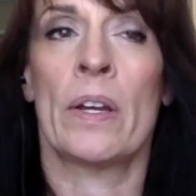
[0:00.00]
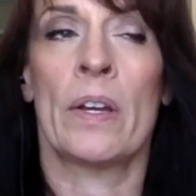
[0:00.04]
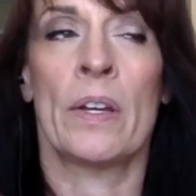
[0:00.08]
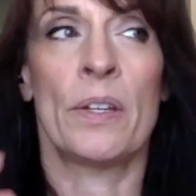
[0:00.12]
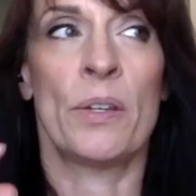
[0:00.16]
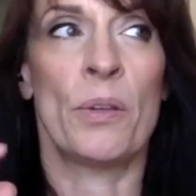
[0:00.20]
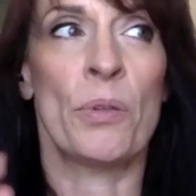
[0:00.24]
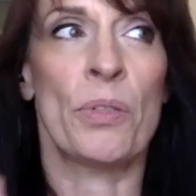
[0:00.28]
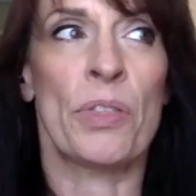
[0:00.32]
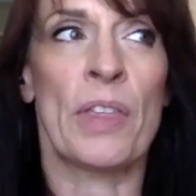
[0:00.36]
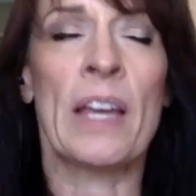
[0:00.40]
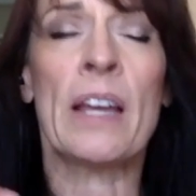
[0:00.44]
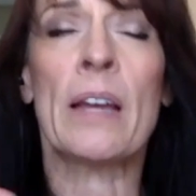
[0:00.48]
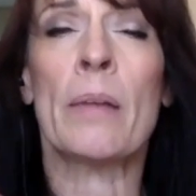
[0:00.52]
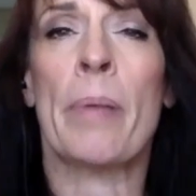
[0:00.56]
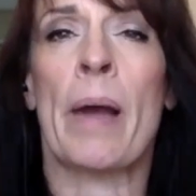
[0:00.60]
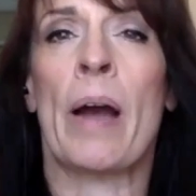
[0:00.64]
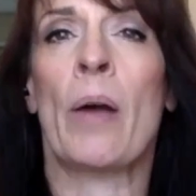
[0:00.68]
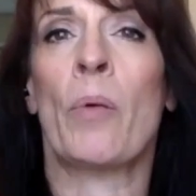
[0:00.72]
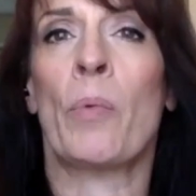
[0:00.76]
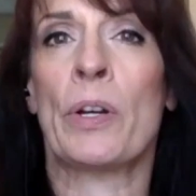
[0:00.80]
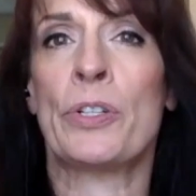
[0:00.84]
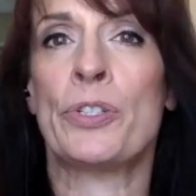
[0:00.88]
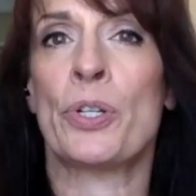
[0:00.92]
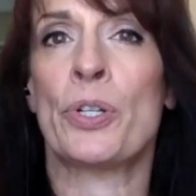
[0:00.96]
You think
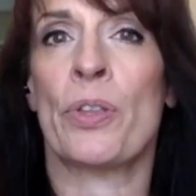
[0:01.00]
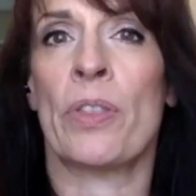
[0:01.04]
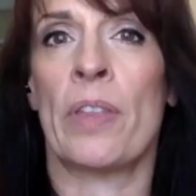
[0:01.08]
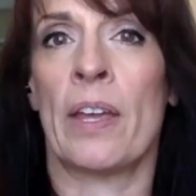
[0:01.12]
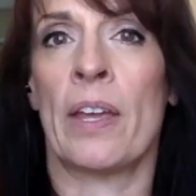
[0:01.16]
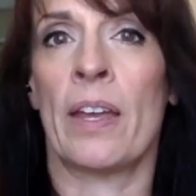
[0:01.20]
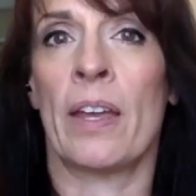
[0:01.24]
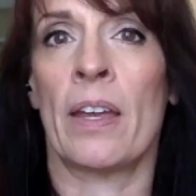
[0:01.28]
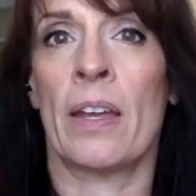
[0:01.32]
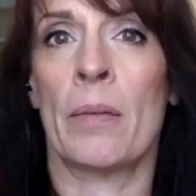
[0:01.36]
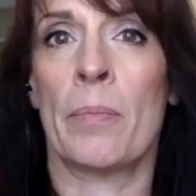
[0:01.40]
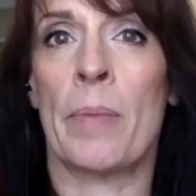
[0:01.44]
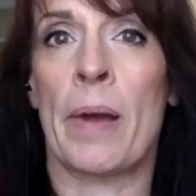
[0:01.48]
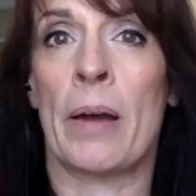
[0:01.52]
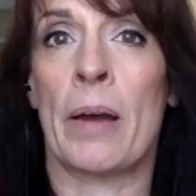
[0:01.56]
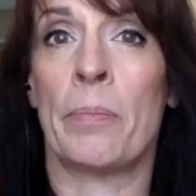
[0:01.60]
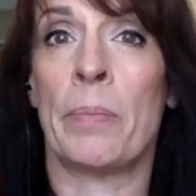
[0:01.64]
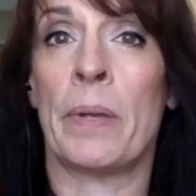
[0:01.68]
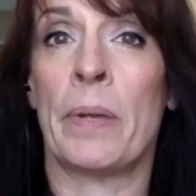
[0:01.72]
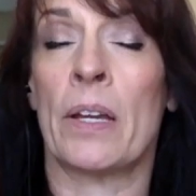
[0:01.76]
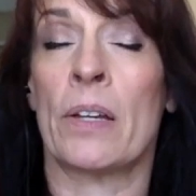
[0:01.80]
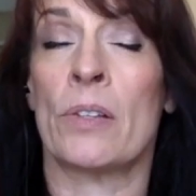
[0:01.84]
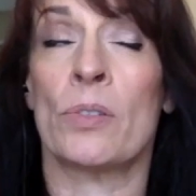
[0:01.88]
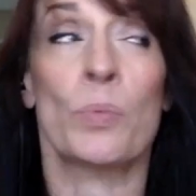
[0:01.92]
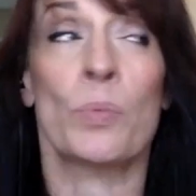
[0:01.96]
about what you're thinking about,
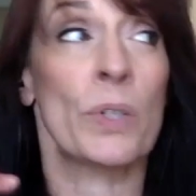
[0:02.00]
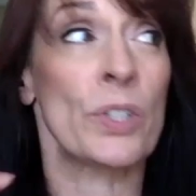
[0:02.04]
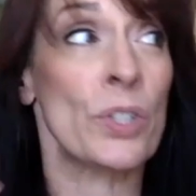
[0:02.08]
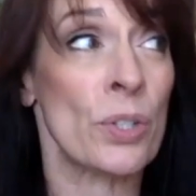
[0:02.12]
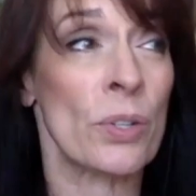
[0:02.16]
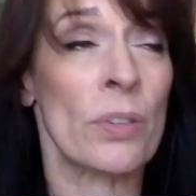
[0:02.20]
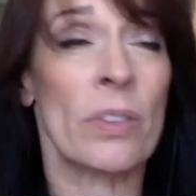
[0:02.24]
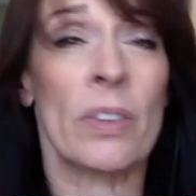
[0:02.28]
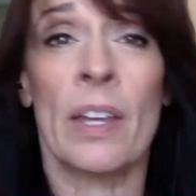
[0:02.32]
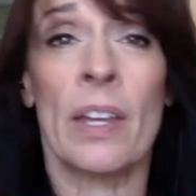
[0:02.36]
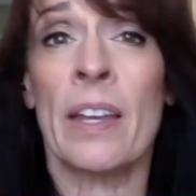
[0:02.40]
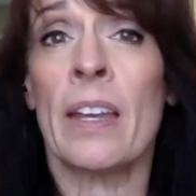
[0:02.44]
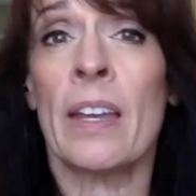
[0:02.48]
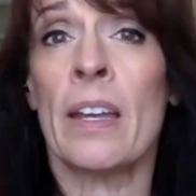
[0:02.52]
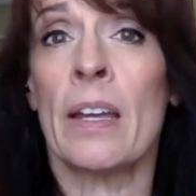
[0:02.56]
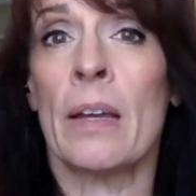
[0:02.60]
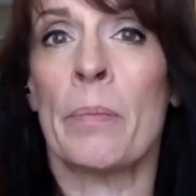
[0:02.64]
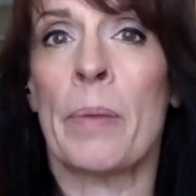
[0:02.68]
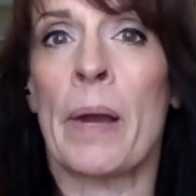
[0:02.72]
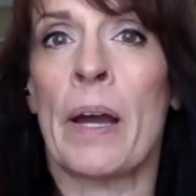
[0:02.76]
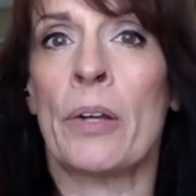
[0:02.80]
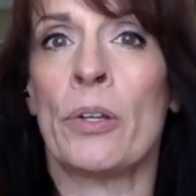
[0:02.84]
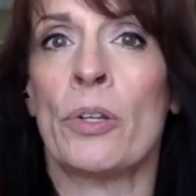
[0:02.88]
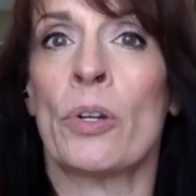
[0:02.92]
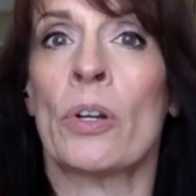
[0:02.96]
because what you're thinking
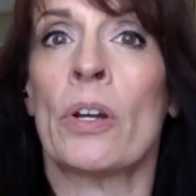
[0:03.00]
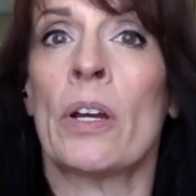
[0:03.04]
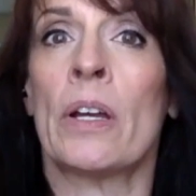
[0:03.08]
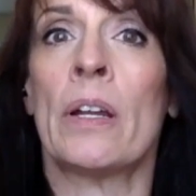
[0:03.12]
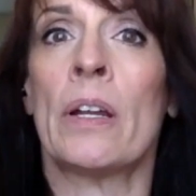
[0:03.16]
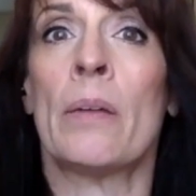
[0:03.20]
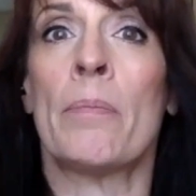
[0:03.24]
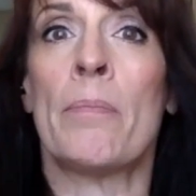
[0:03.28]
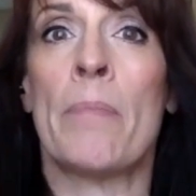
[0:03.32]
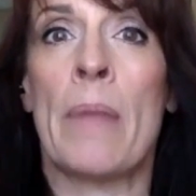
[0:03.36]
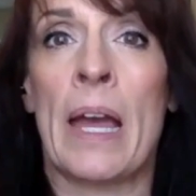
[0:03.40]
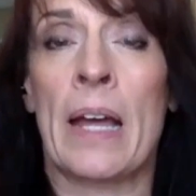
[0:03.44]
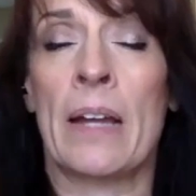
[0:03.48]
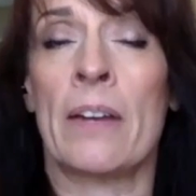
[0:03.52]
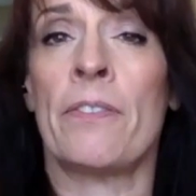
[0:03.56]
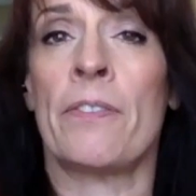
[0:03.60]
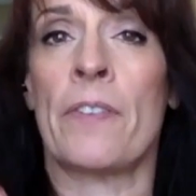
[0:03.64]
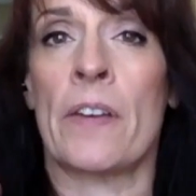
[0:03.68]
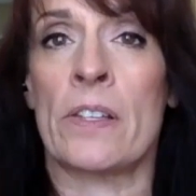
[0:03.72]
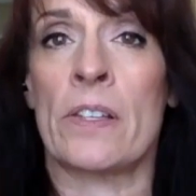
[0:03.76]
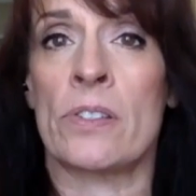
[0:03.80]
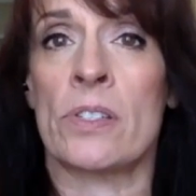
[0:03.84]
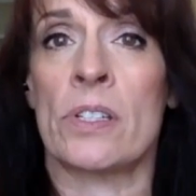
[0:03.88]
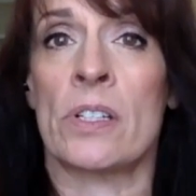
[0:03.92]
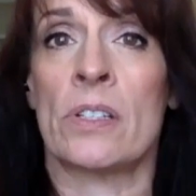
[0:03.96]
about, you're going to
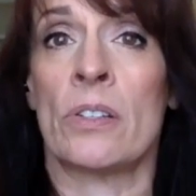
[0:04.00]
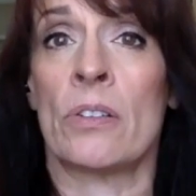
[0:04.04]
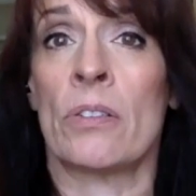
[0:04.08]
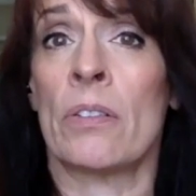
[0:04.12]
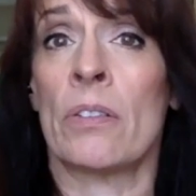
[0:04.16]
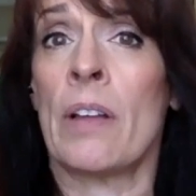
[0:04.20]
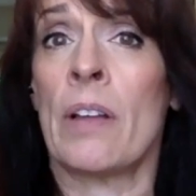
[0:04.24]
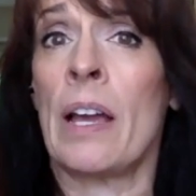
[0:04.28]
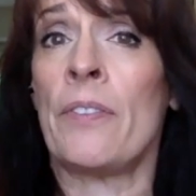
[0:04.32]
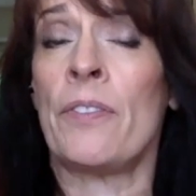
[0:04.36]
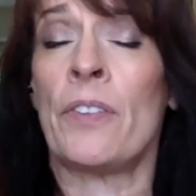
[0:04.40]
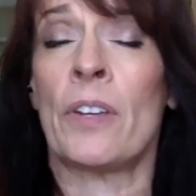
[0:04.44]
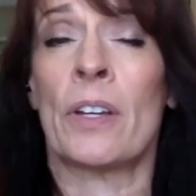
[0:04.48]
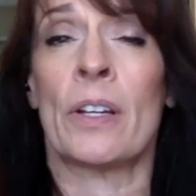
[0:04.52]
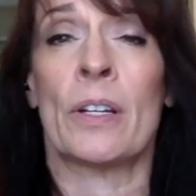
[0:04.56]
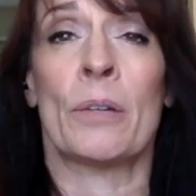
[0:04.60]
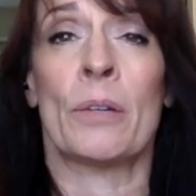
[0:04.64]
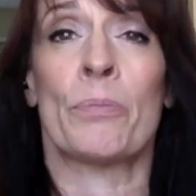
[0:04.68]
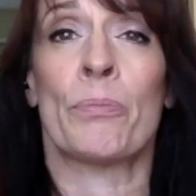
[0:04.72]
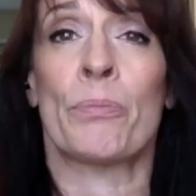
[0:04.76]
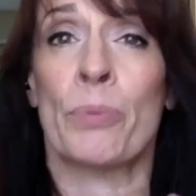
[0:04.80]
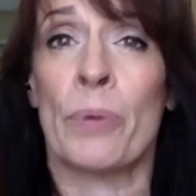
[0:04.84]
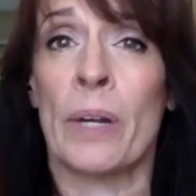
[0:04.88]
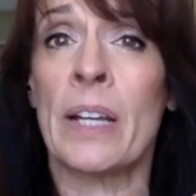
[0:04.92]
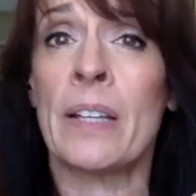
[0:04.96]
manifest in your life. You're going to
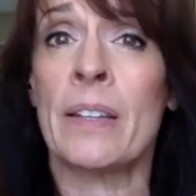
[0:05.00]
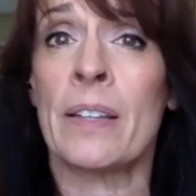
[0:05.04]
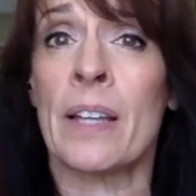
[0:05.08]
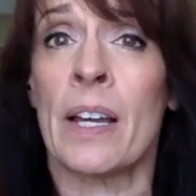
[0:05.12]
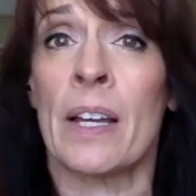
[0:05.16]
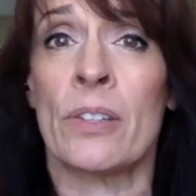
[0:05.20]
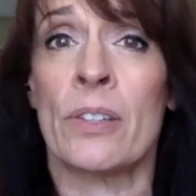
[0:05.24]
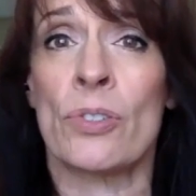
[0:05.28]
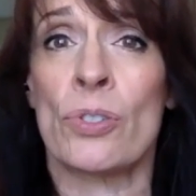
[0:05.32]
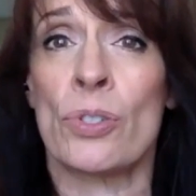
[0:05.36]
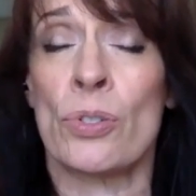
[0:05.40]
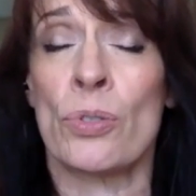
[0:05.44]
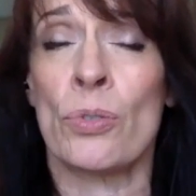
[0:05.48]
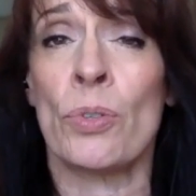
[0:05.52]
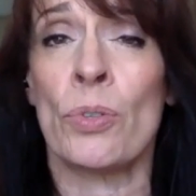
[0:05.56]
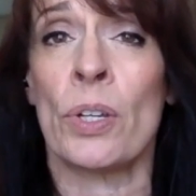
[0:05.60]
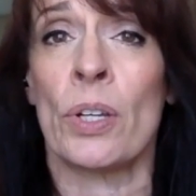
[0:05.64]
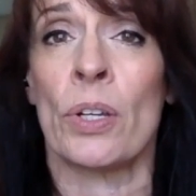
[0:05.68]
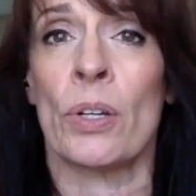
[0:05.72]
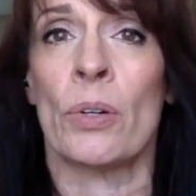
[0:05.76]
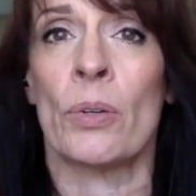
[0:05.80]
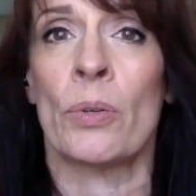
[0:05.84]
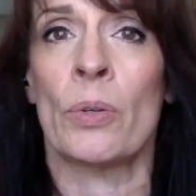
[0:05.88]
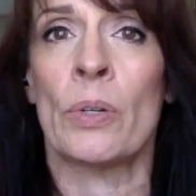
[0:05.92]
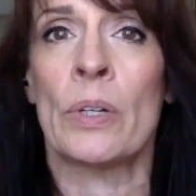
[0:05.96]
bring that to
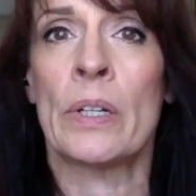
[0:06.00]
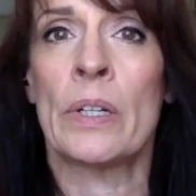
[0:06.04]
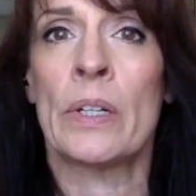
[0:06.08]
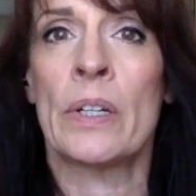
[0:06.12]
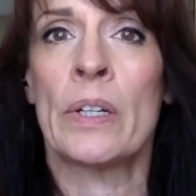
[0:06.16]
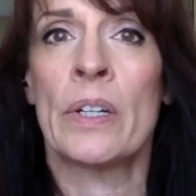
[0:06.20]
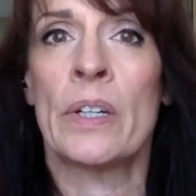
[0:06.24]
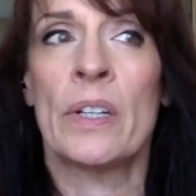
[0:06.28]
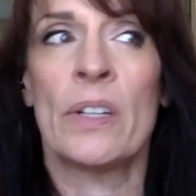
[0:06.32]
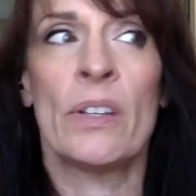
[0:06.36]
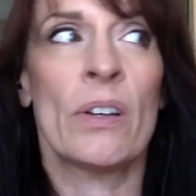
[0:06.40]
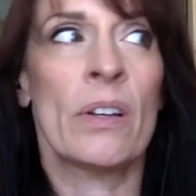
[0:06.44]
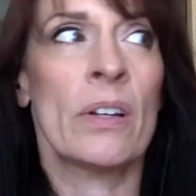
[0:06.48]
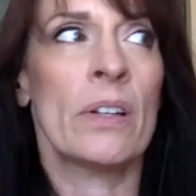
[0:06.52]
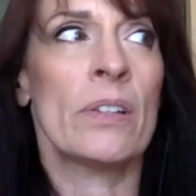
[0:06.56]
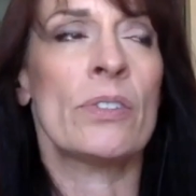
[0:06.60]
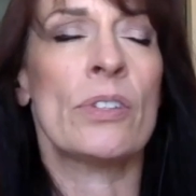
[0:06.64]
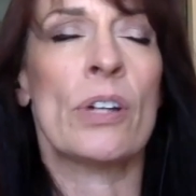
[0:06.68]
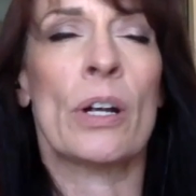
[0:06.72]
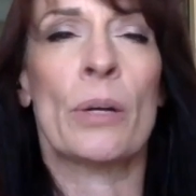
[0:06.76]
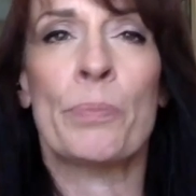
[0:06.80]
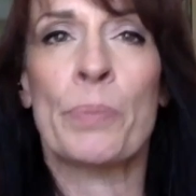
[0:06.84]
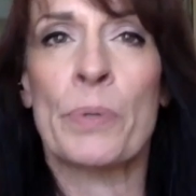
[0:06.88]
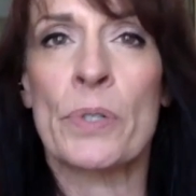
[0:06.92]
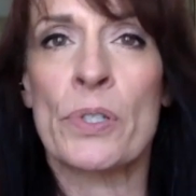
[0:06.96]
you. You're going to
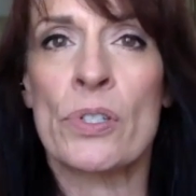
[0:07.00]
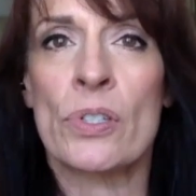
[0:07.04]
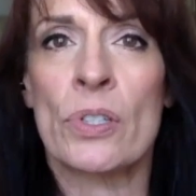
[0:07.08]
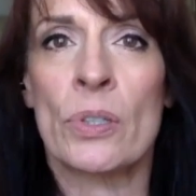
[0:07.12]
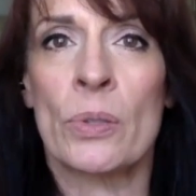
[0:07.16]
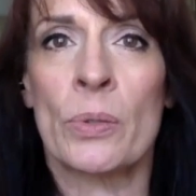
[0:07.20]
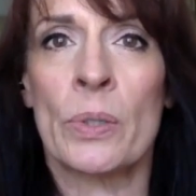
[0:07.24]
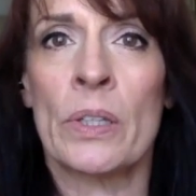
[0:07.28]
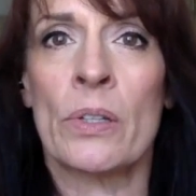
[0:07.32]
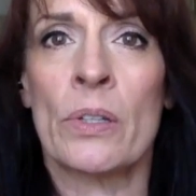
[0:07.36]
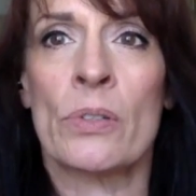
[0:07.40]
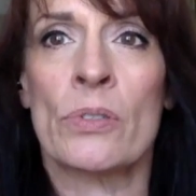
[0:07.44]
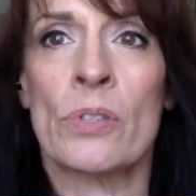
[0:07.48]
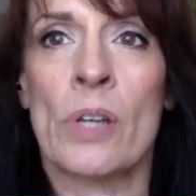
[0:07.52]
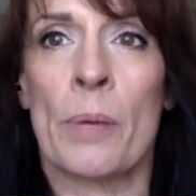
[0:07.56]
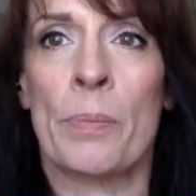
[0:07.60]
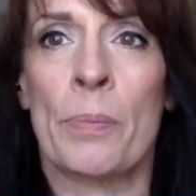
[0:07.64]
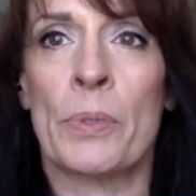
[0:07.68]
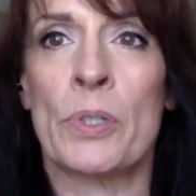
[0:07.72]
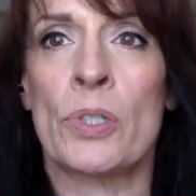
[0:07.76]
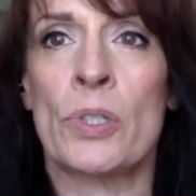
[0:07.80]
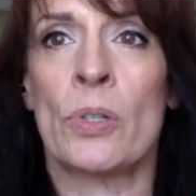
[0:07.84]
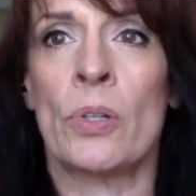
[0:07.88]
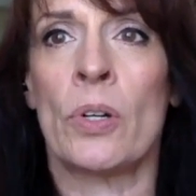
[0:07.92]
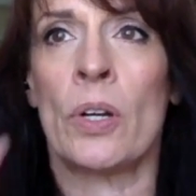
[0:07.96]
start pursuing those
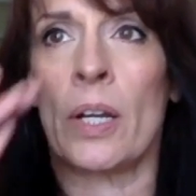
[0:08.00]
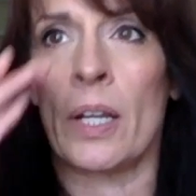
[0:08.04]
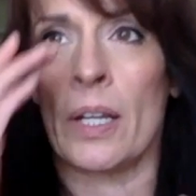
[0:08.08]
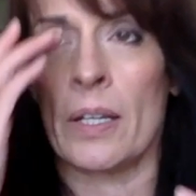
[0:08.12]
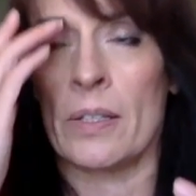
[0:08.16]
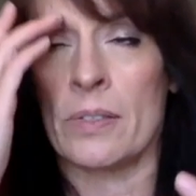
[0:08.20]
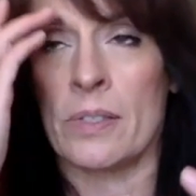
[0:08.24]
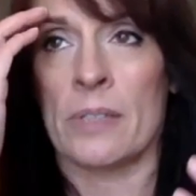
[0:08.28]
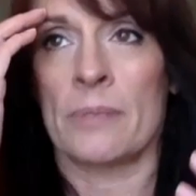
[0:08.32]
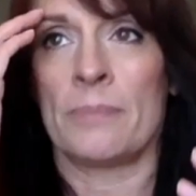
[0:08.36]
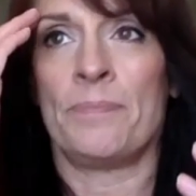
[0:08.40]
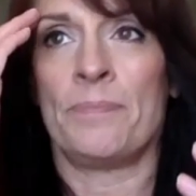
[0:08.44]
opportunities.